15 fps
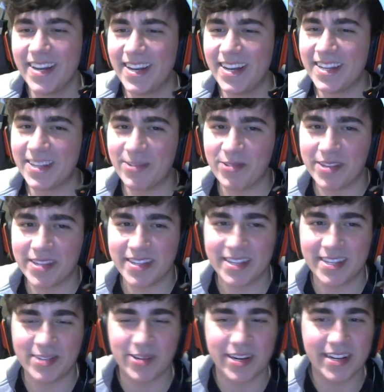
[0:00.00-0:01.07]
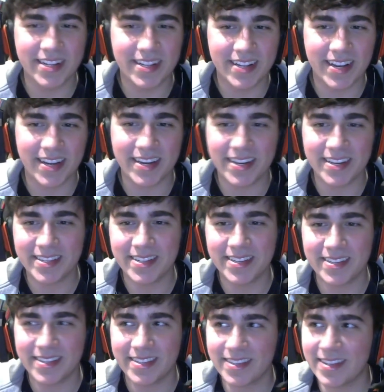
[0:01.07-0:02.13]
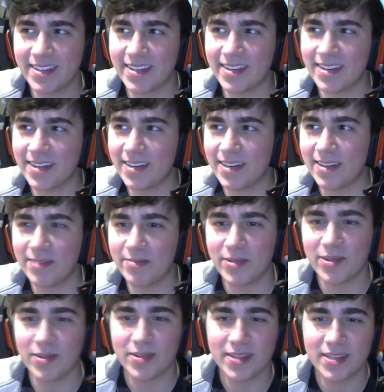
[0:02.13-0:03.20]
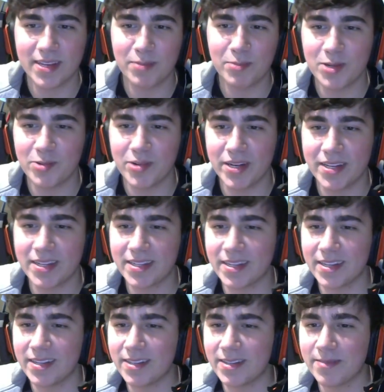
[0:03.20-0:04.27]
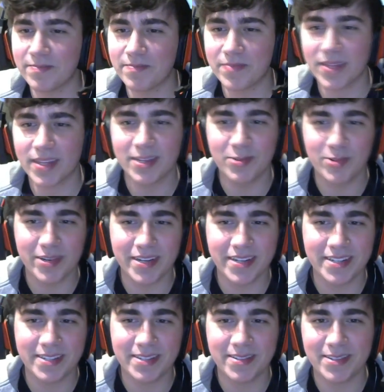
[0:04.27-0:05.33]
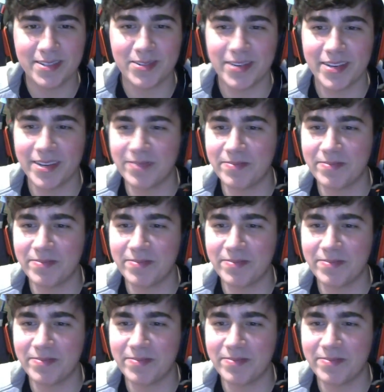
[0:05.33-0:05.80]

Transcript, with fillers: there was a struggle, I guess, because I'm not really skilled in doing this. So yeah.